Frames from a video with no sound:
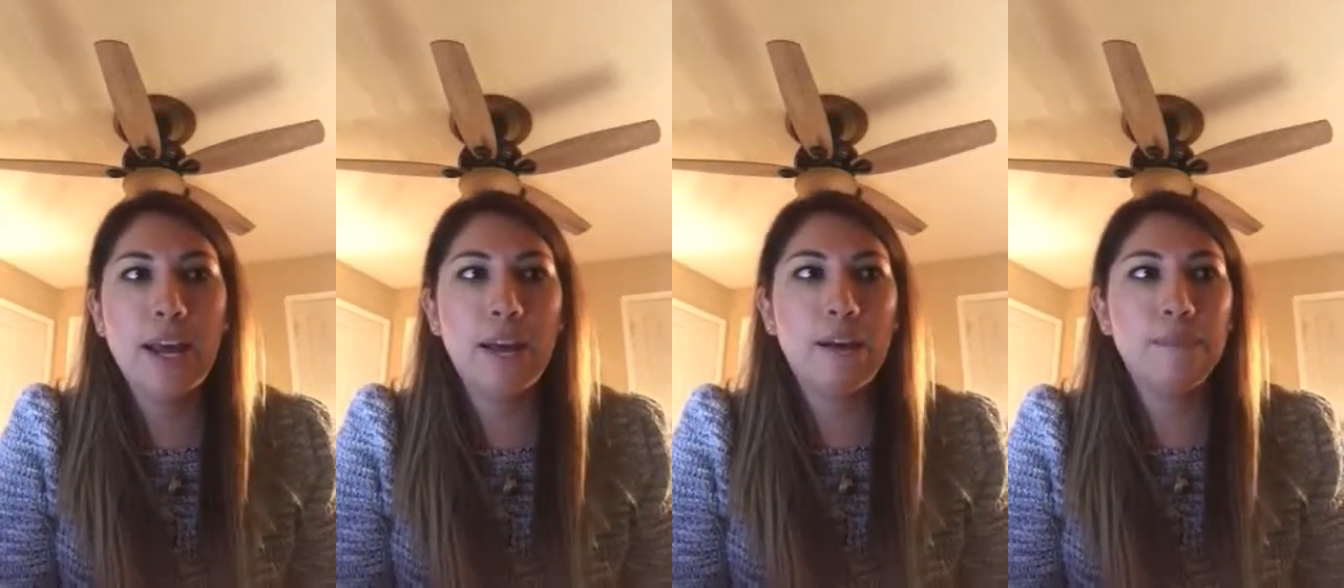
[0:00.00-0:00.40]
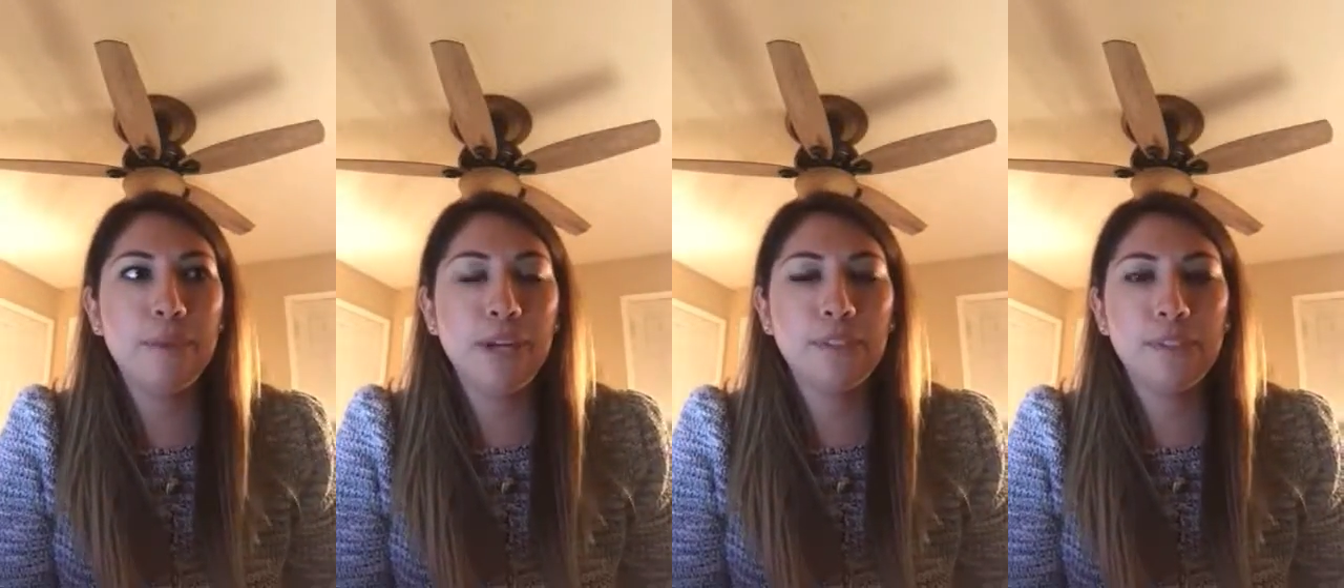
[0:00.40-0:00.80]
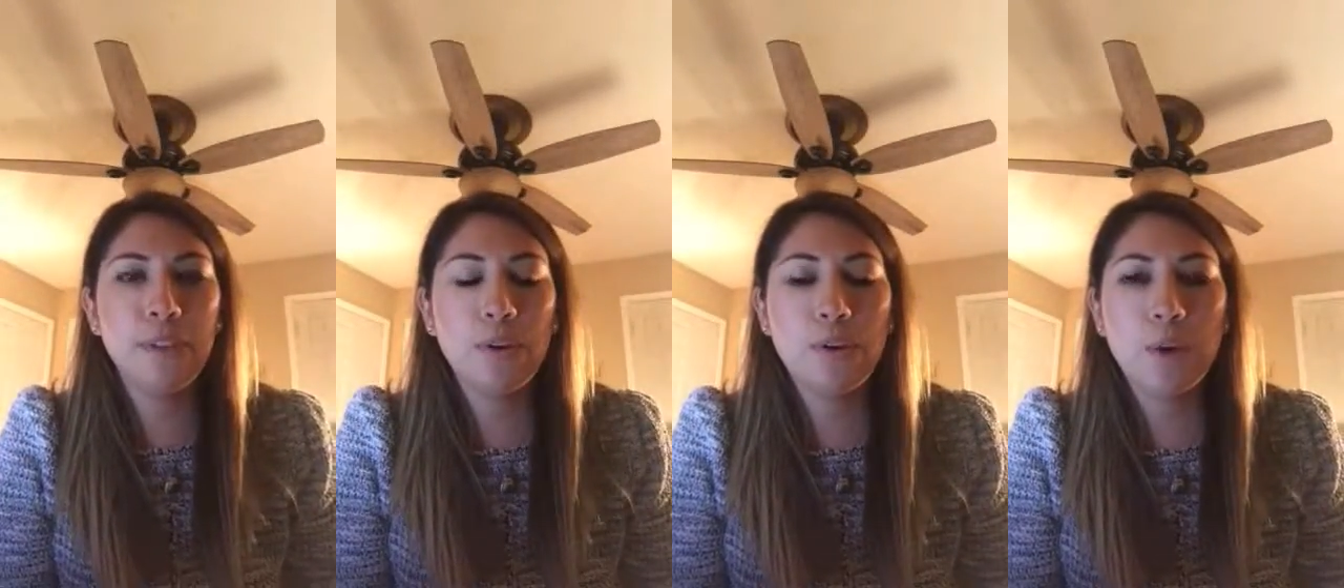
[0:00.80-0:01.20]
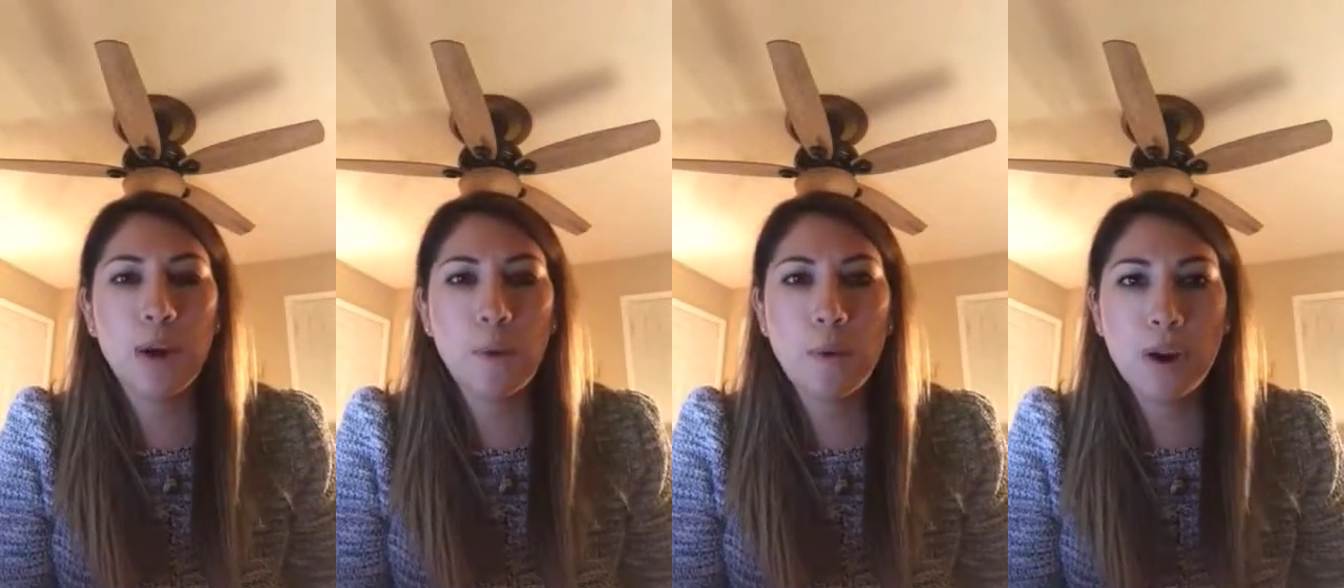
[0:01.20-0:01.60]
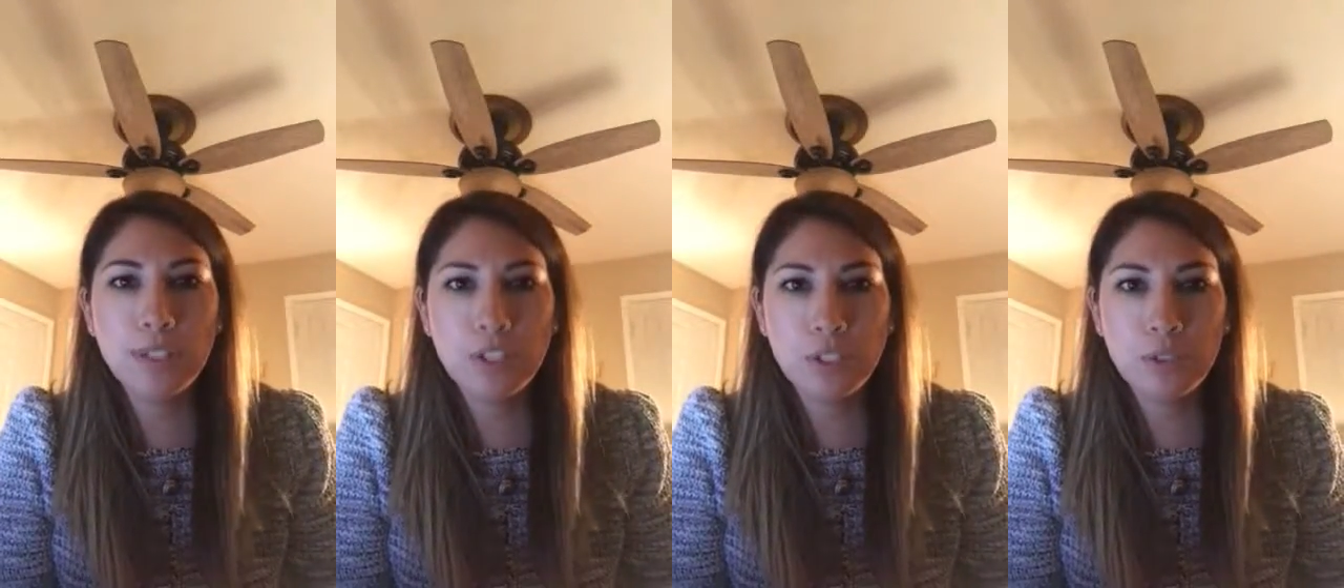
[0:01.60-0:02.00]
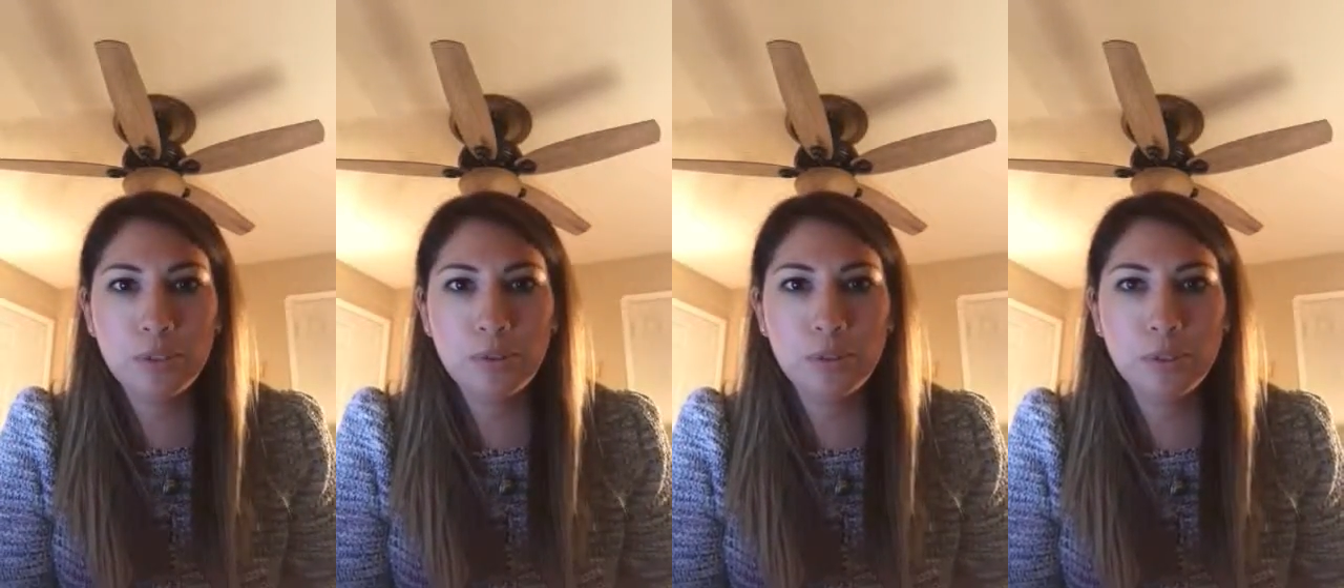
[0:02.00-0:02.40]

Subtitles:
And so I want you